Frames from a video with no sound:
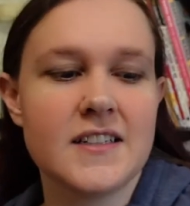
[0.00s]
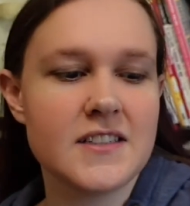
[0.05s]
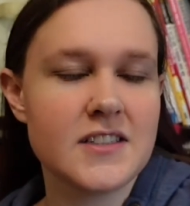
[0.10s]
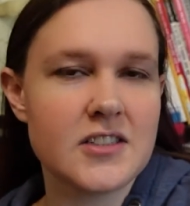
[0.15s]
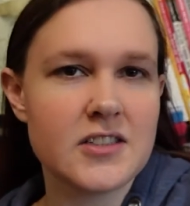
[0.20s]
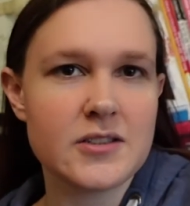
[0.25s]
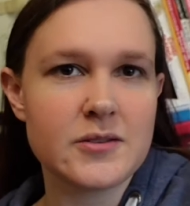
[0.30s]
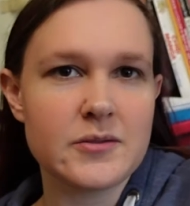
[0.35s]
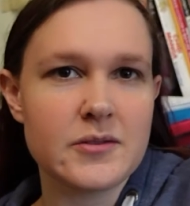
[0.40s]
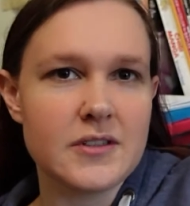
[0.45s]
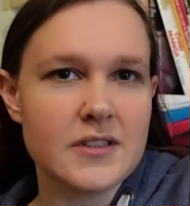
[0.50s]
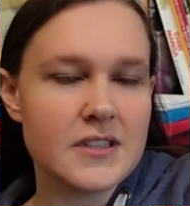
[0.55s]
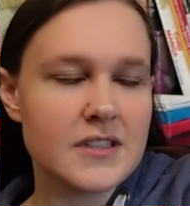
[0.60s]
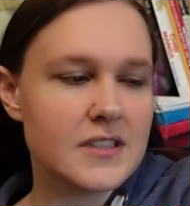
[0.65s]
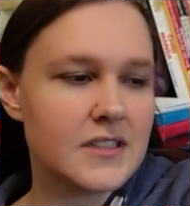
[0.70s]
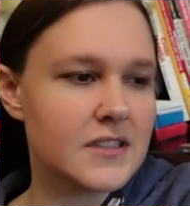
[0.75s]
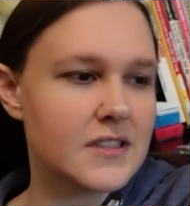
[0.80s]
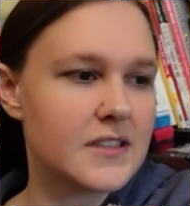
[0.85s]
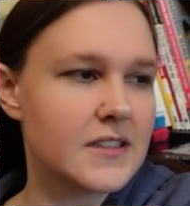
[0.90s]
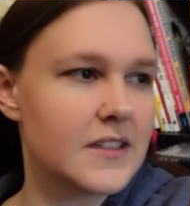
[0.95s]
Just wanted
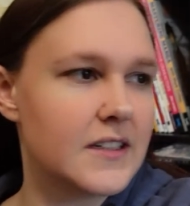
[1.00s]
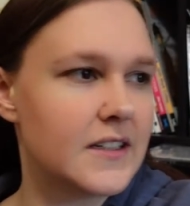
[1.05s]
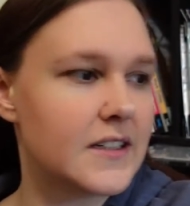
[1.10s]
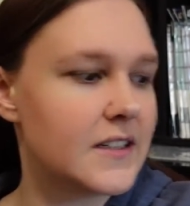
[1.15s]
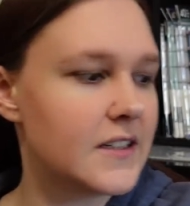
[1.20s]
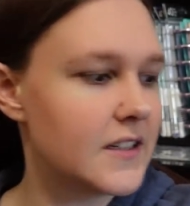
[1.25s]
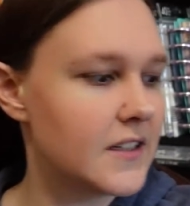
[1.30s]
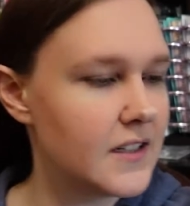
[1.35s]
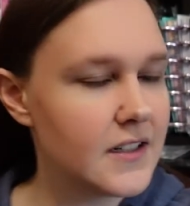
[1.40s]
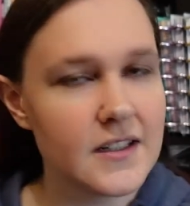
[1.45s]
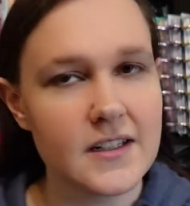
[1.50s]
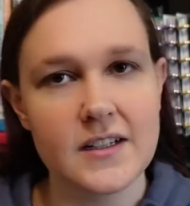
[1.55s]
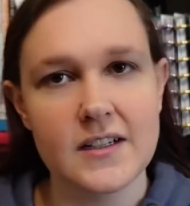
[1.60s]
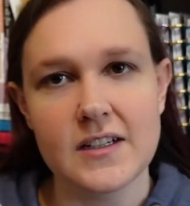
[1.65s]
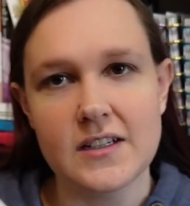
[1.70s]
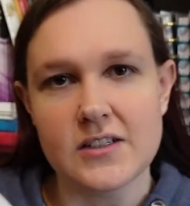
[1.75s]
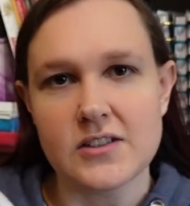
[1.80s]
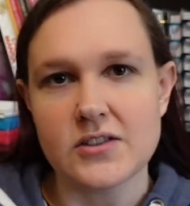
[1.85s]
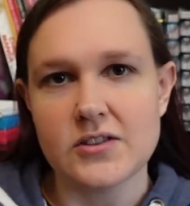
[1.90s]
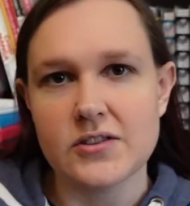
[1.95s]
to, like,
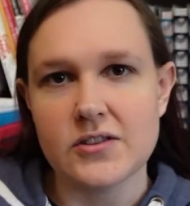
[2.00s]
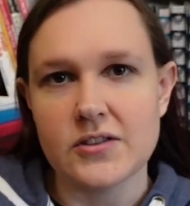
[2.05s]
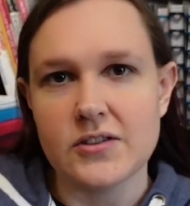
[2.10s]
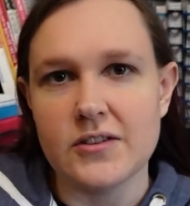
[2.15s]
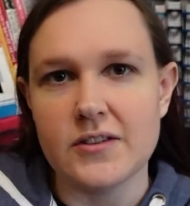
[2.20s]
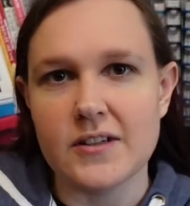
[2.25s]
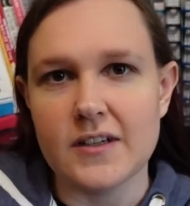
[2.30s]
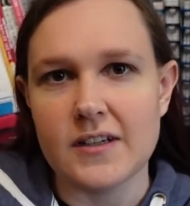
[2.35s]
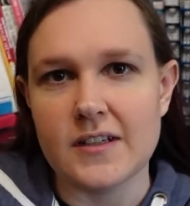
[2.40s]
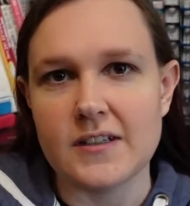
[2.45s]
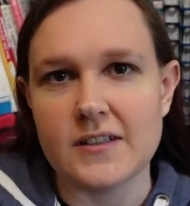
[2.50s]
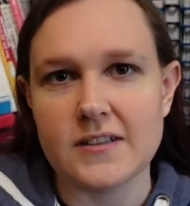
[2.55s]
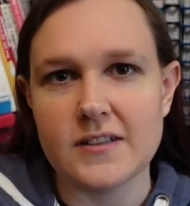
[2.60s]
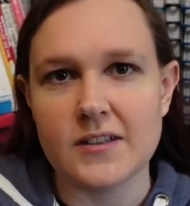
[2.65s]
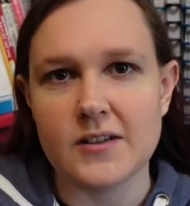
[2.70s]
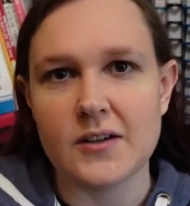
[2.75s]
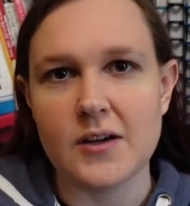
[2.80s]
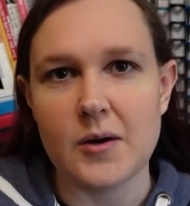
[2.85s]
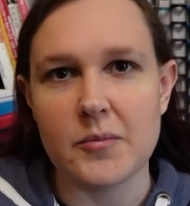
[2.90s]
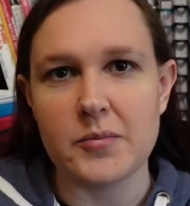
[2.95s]
show you guys
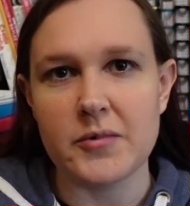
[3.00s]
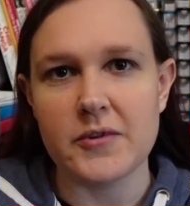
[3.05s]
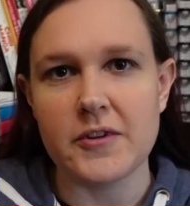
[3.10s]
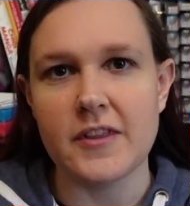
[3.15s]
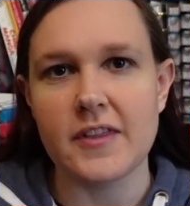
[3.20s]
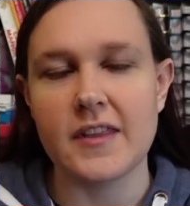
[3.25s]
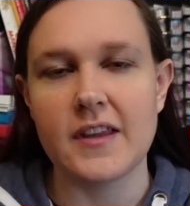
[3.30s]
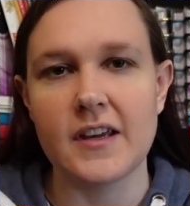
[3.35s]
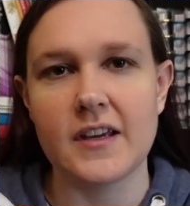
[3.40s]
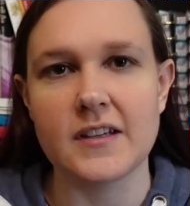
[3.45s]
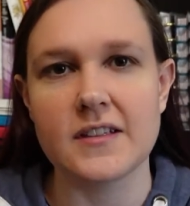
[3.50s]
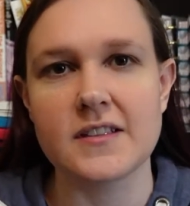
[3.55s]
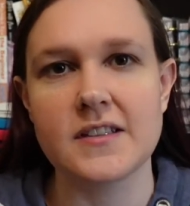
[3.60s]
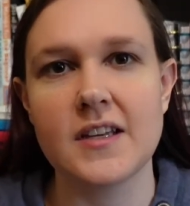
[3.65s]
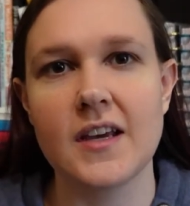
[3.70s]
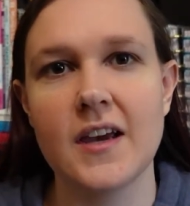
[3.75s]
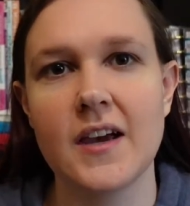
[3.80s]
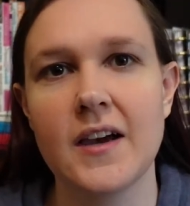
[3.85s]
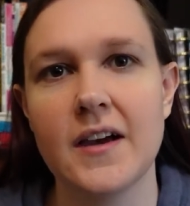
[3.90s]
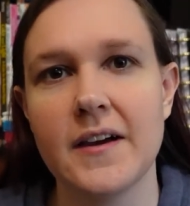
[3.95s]
a couple things.